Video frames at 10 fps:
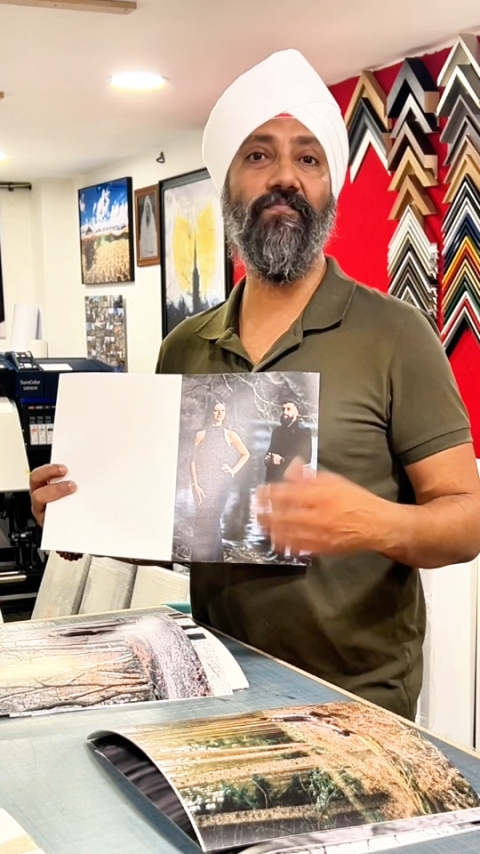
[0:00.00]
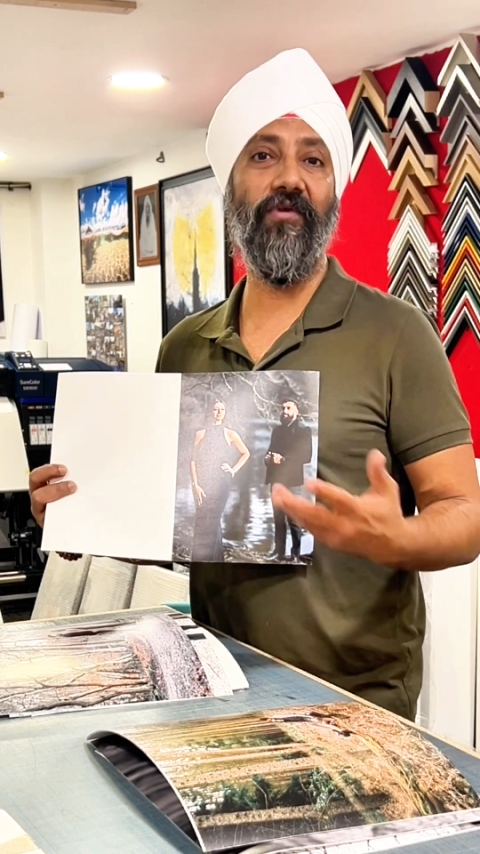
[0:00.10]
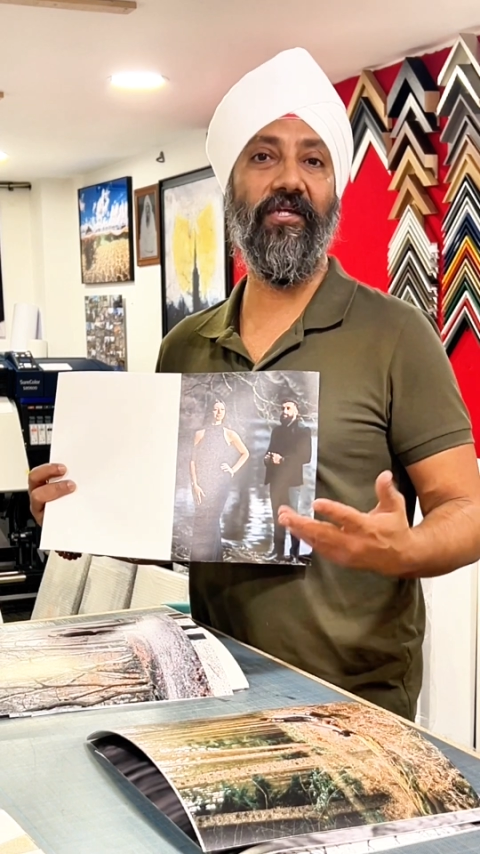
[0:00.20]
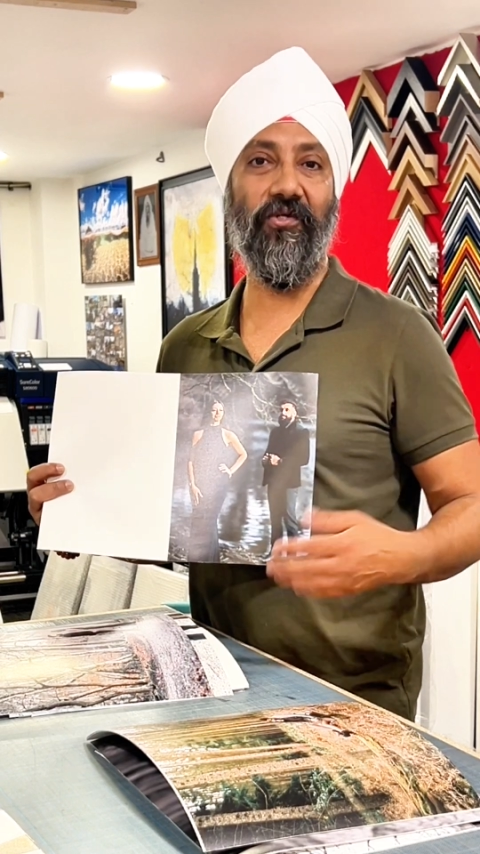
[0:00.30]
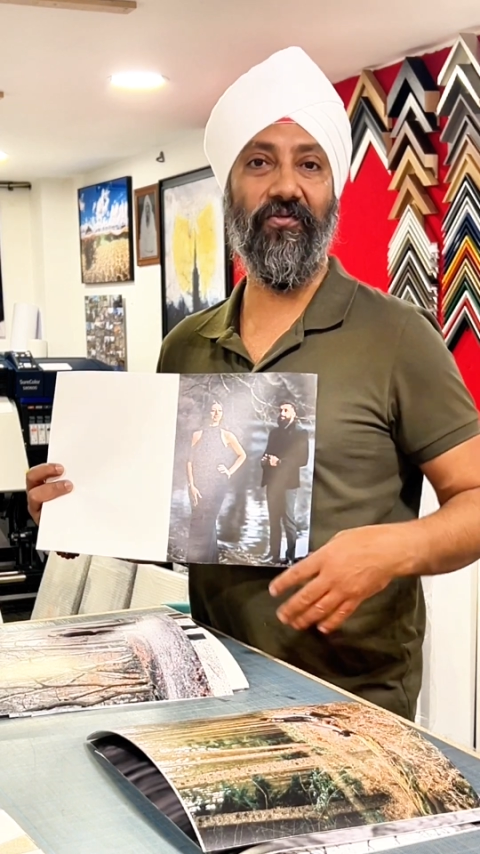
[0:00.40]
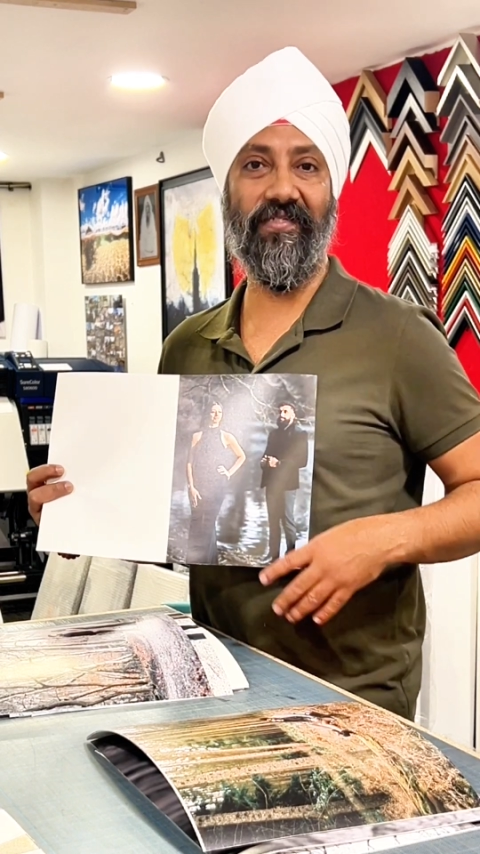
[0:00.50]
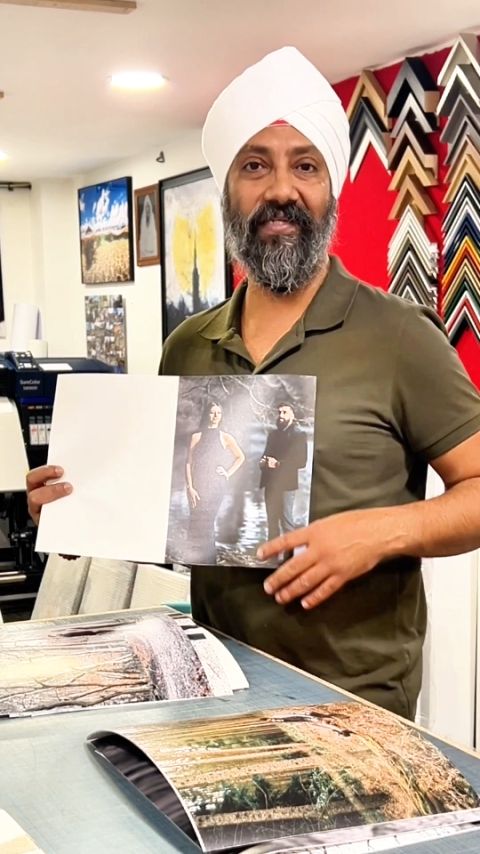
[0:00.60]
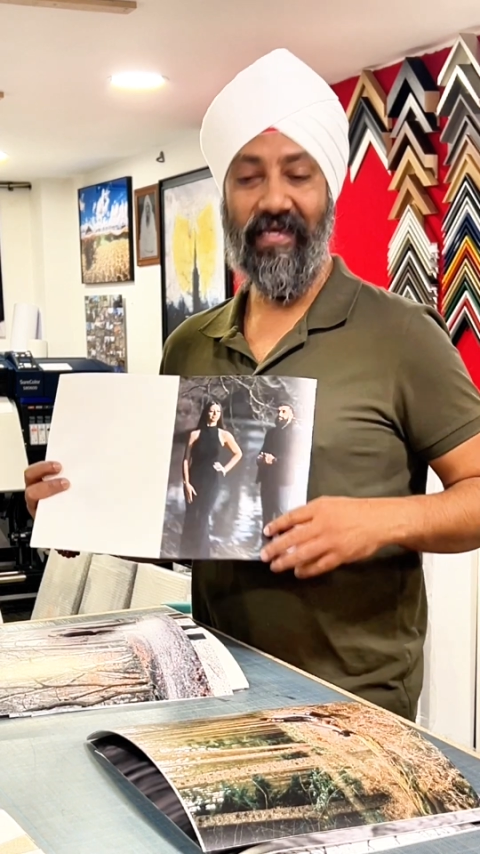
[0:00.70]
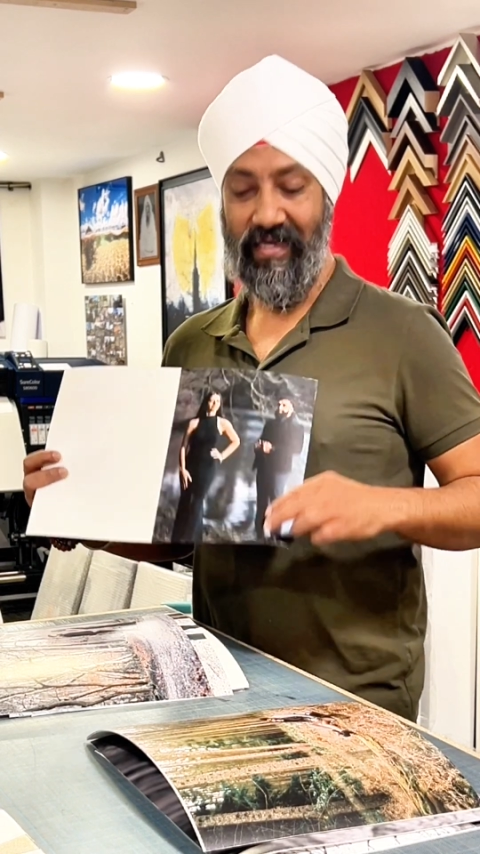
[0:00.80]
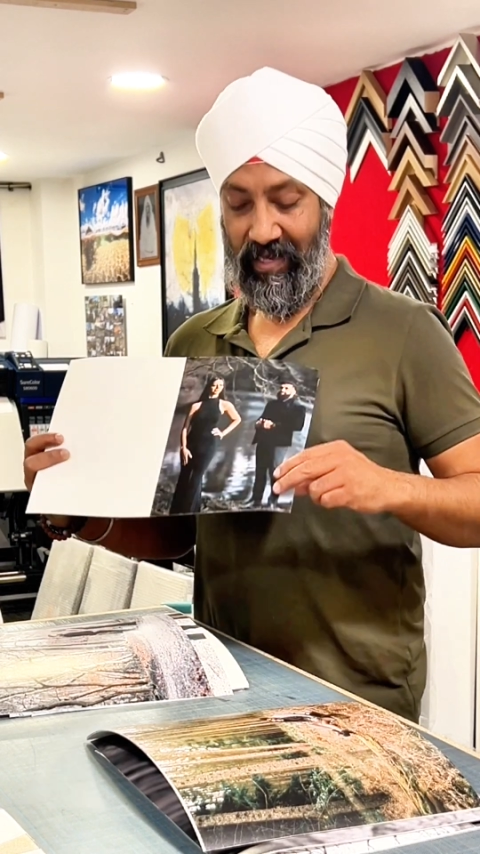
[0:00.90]
pre-shoots,
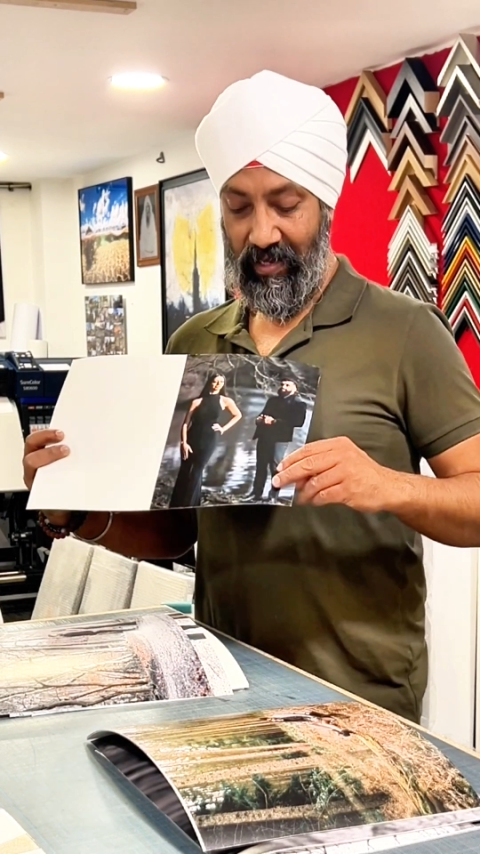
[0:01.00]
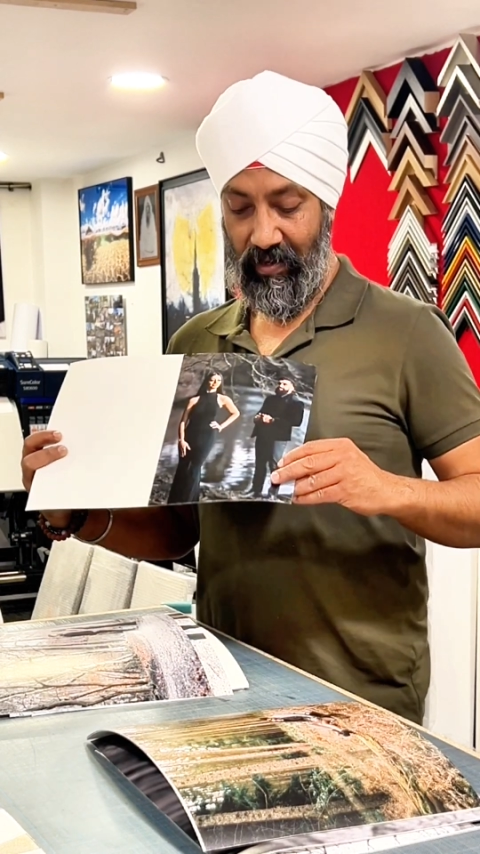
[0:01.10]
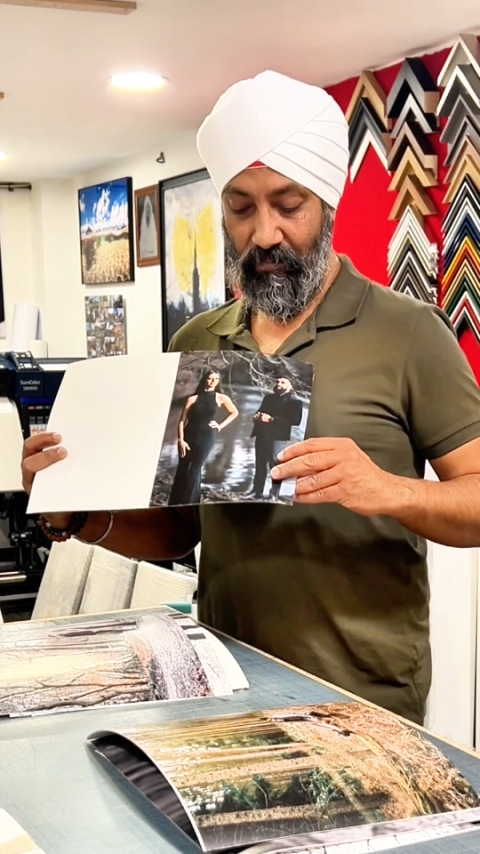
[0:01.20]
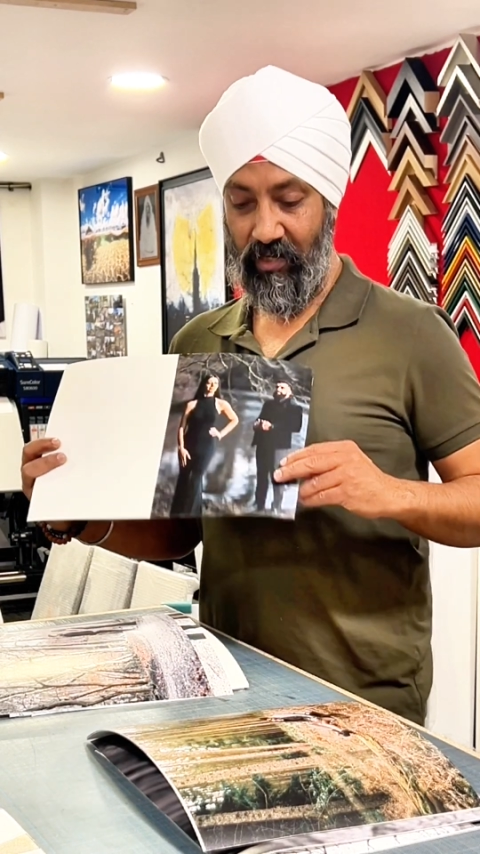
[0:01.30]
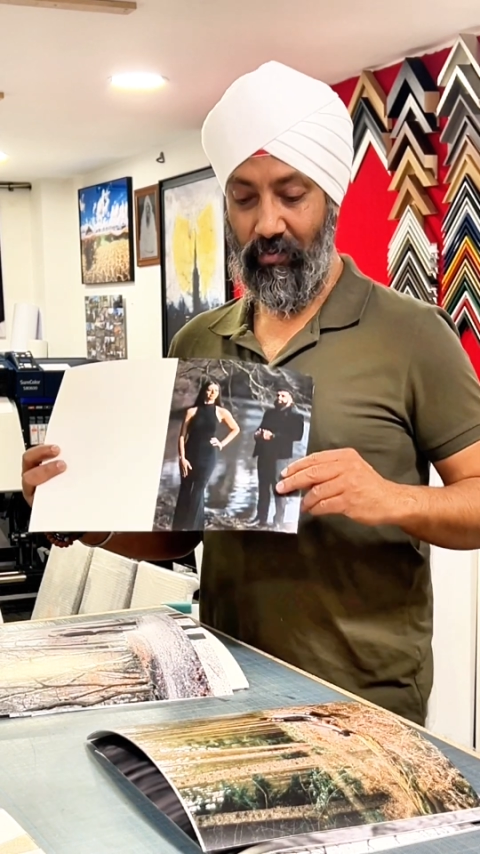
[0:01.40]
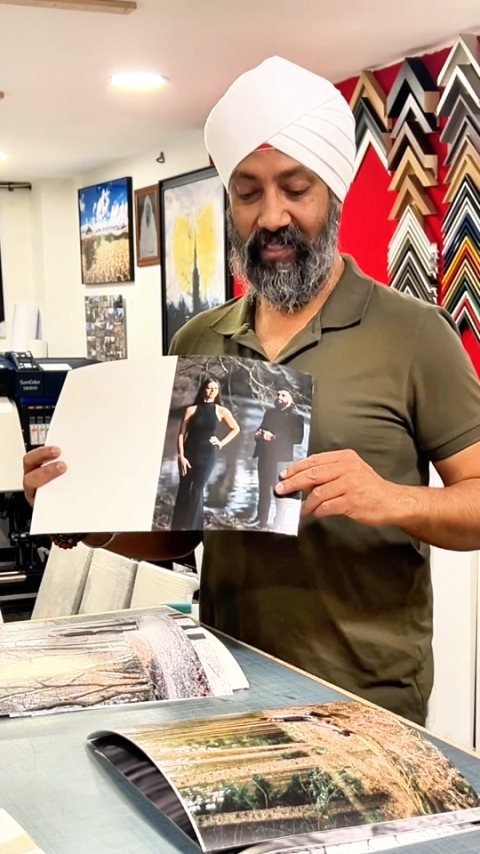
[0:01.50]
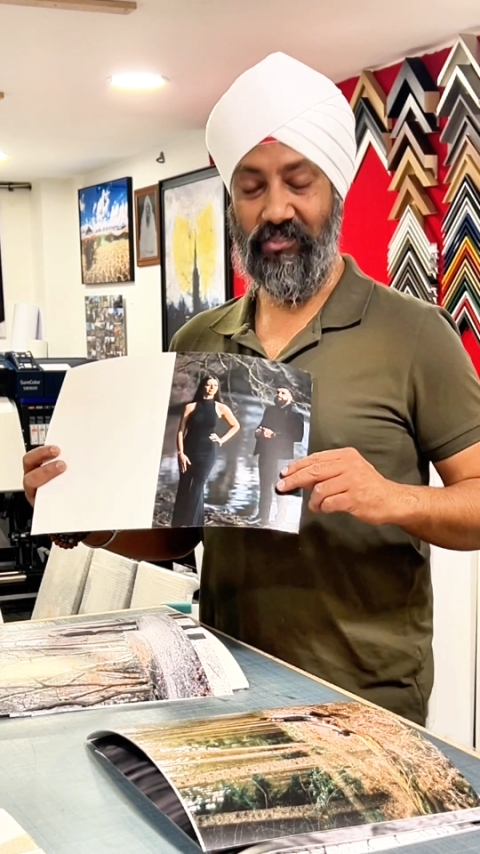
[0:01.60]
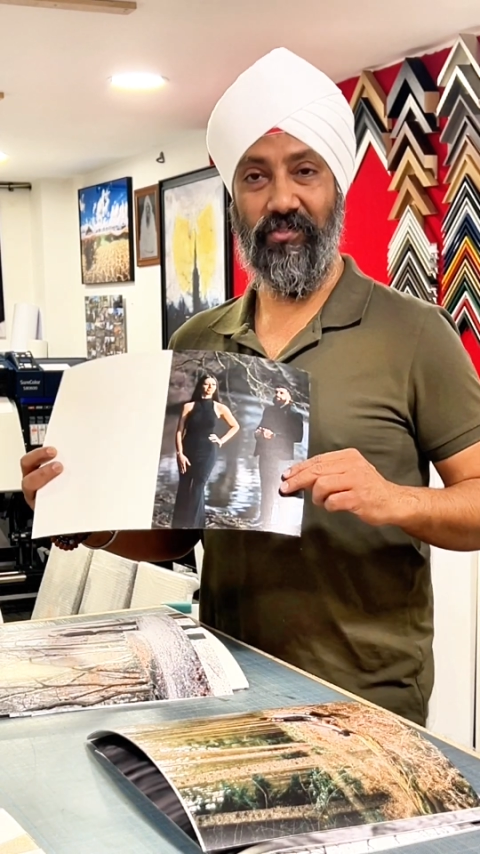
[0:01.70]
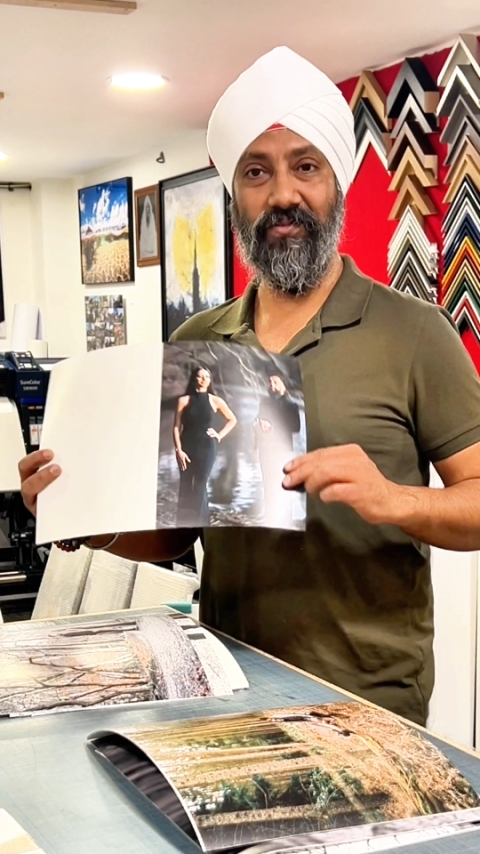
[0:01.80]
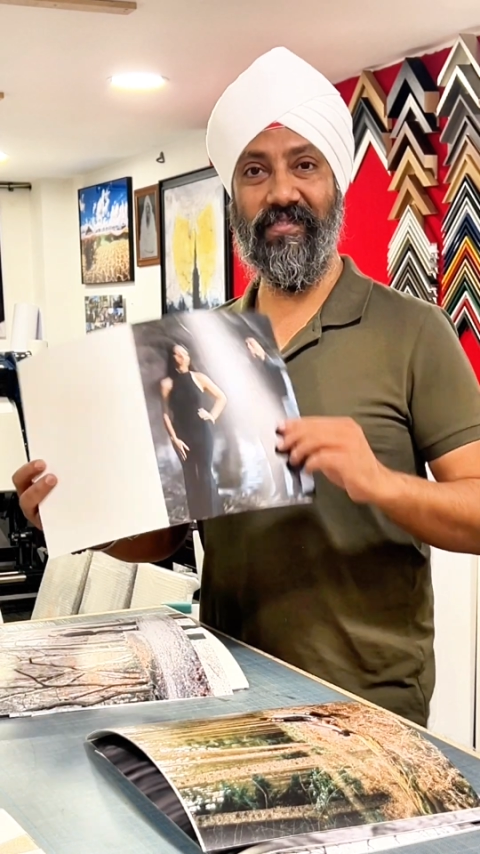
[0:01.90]
pre-wedding
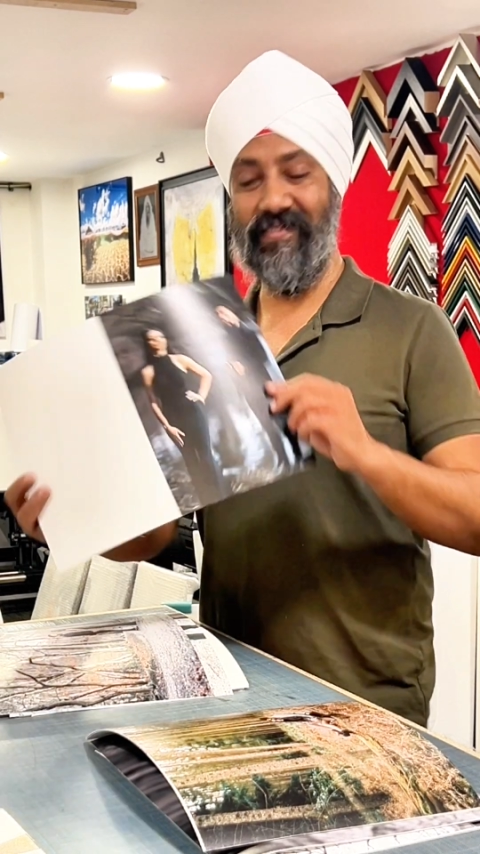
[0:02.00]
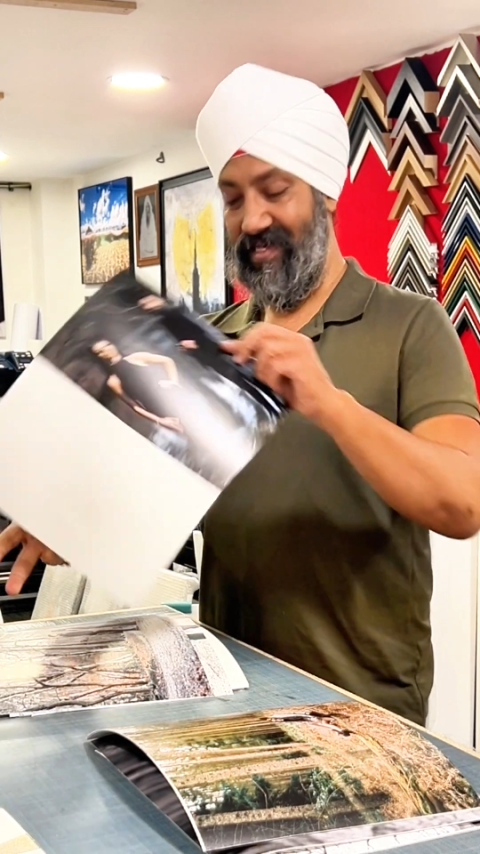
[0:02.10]
shoots.